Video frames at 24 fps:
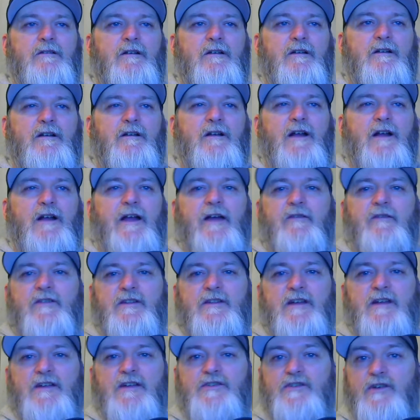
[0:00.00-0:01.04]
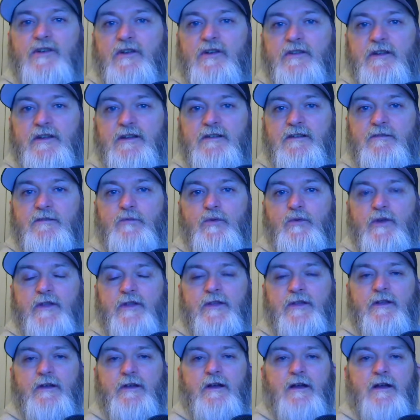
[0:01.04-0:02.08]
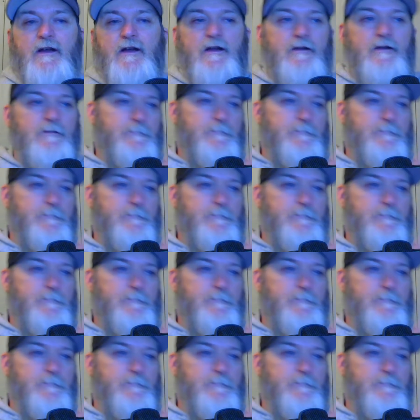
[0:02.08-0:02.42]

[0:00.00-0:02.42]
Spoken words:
I haven't touched on this with my